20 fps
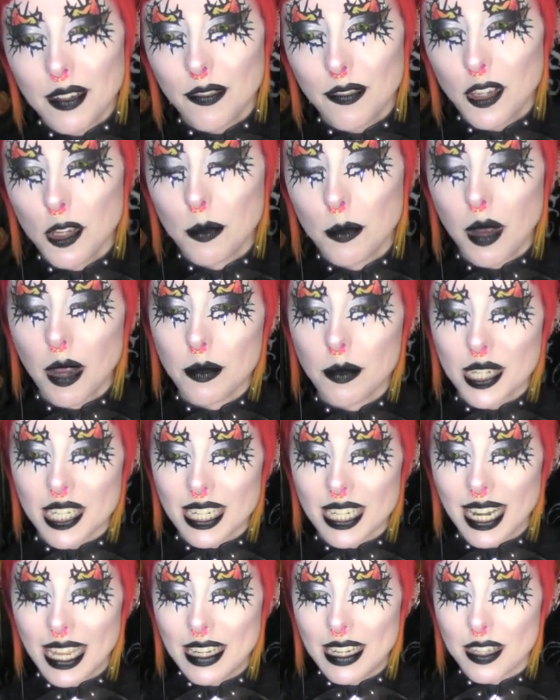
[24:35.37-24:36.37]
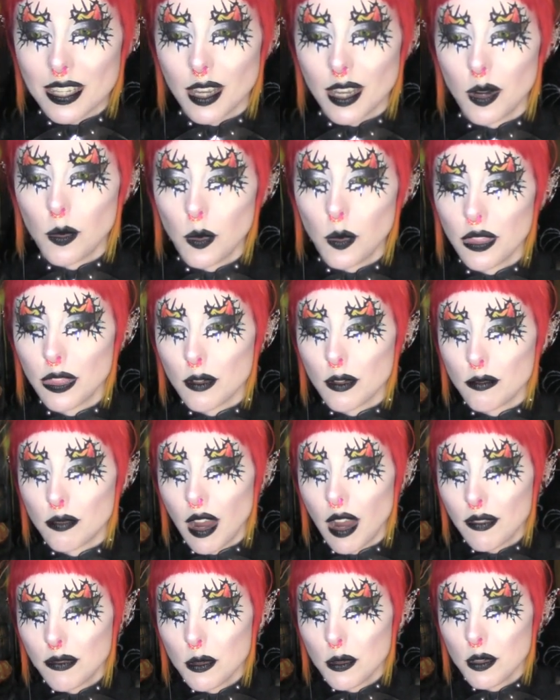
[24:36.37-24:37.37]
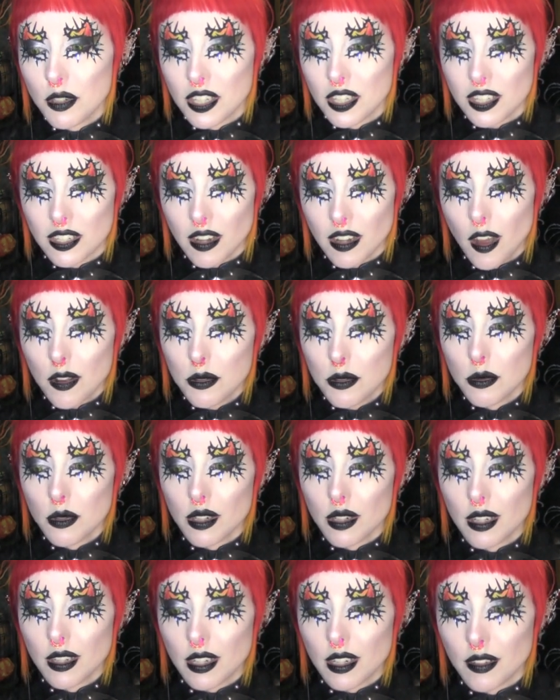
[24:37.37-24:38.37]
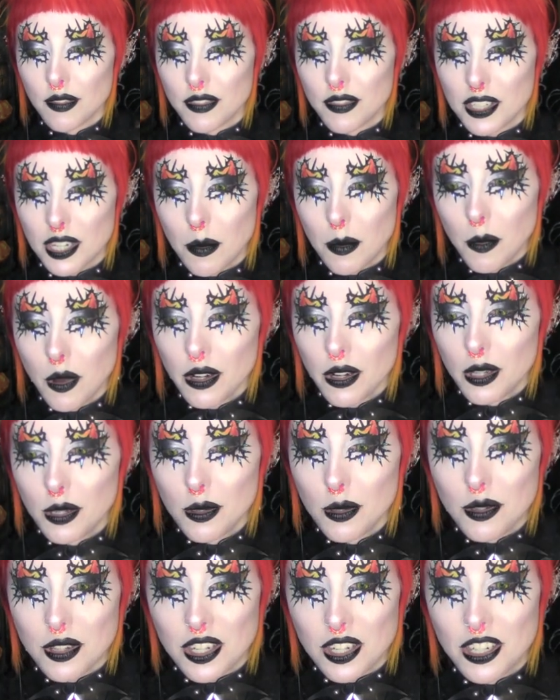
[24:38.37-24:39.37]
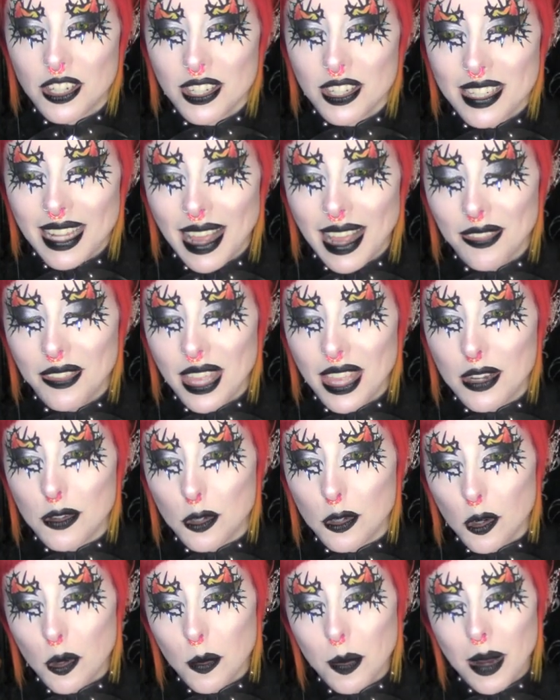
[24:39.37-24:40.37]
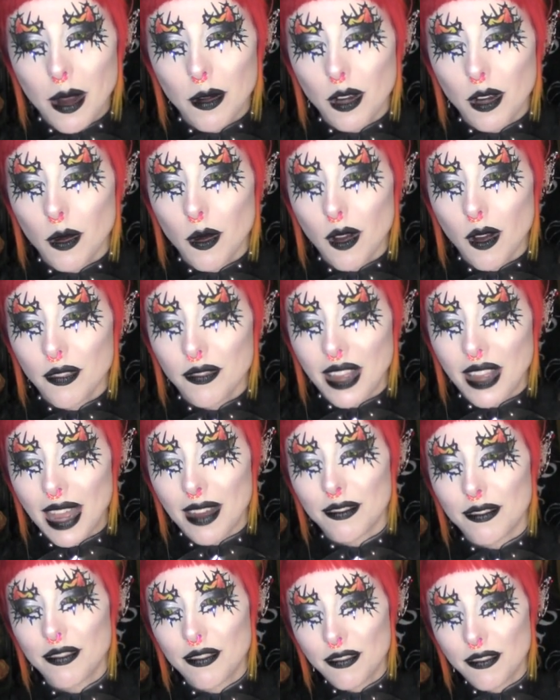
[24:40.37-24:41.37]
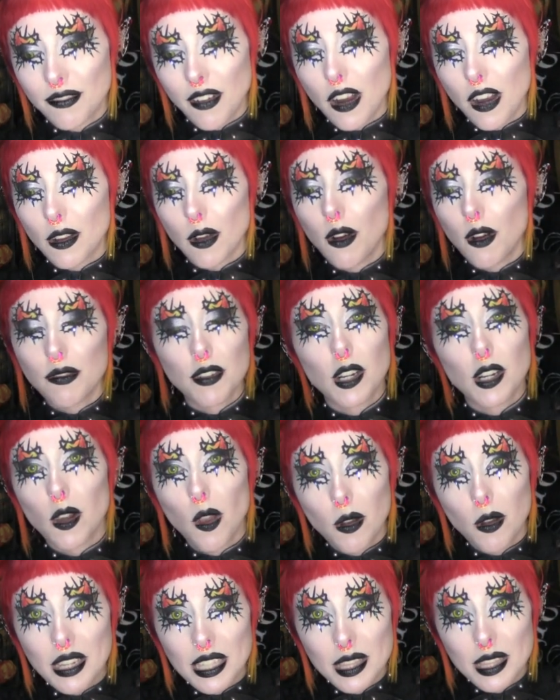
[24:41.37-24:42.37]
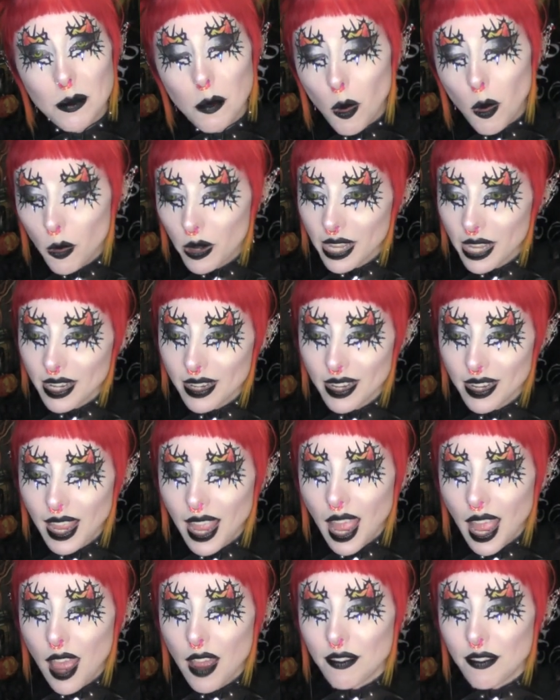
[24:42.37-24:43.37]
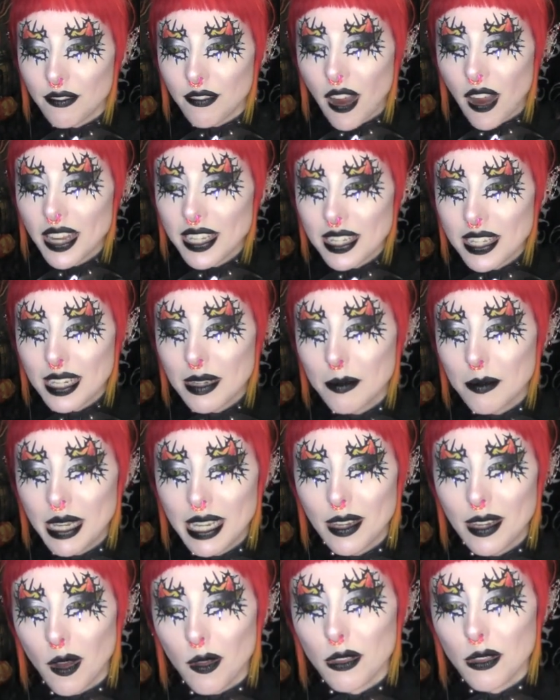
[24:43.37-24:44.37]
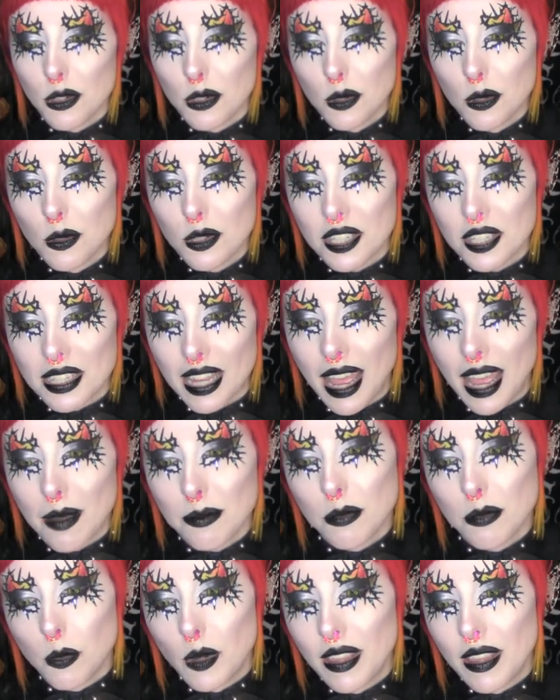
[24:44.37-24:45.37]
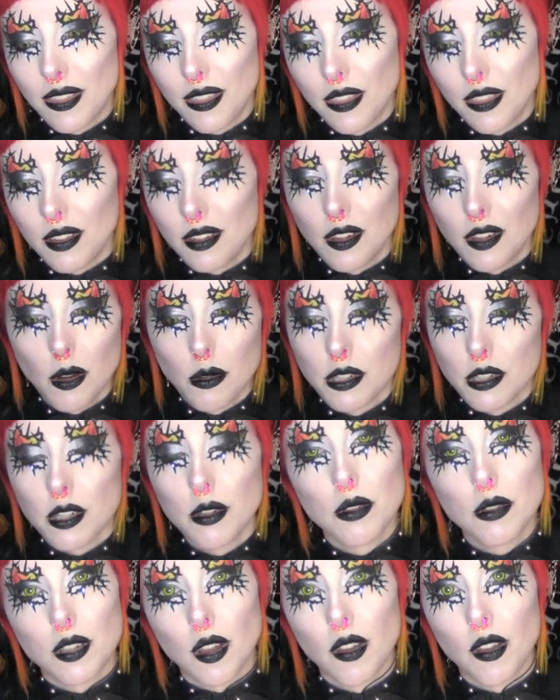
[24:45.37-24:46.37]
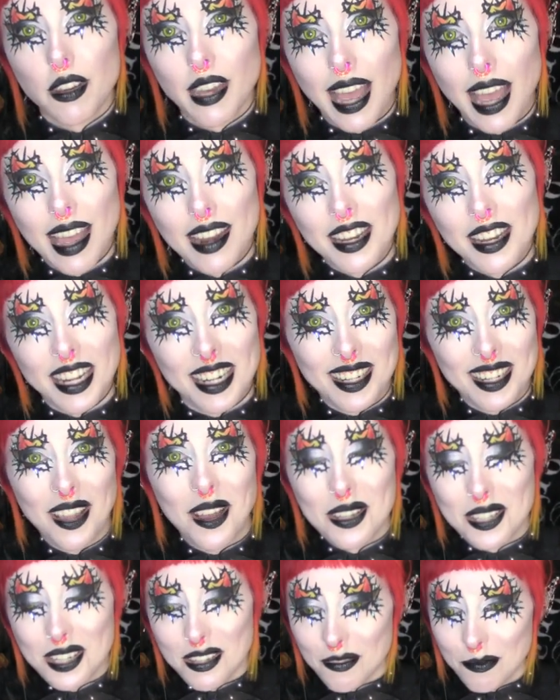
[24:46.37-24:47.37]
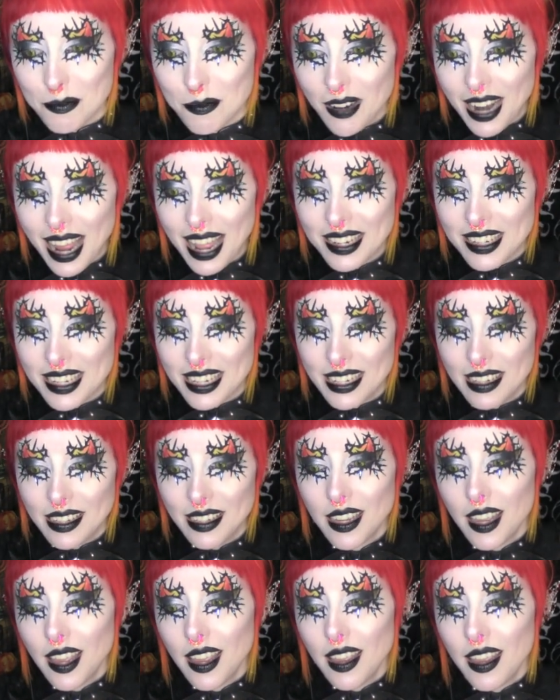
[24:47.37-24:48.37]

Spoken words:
a few moments later with the ruffled, startled look of someone who's just had their doorbell go off at fuck off o'clock in the morning, finding me on the doorstep with no shoes on and a glass of brandy,